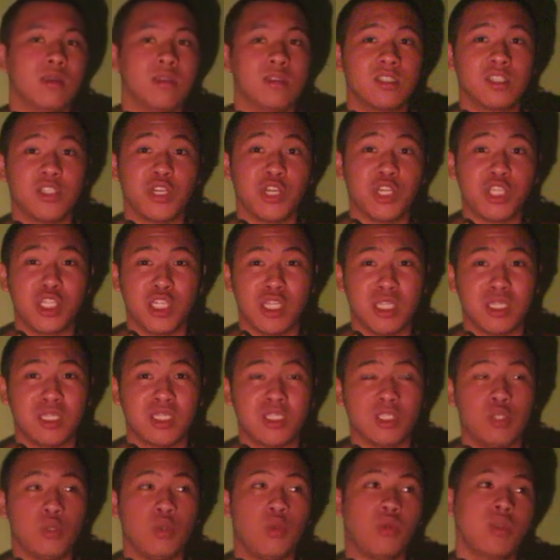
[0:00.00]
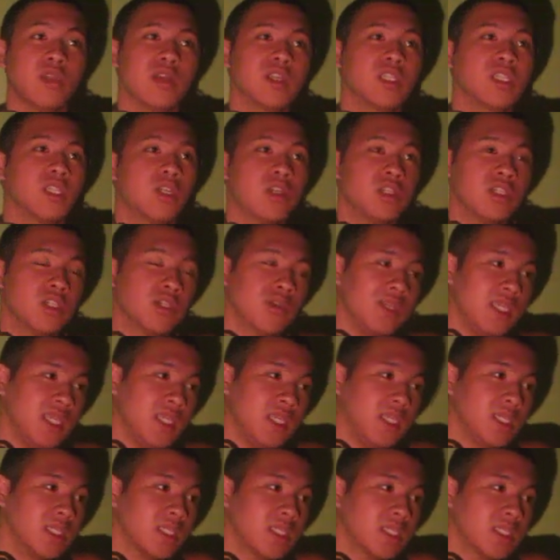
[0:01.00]
surgeons to do their
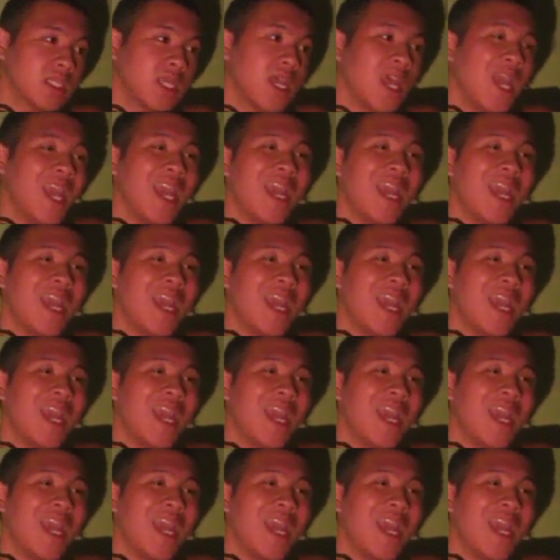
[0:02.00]
surgeries,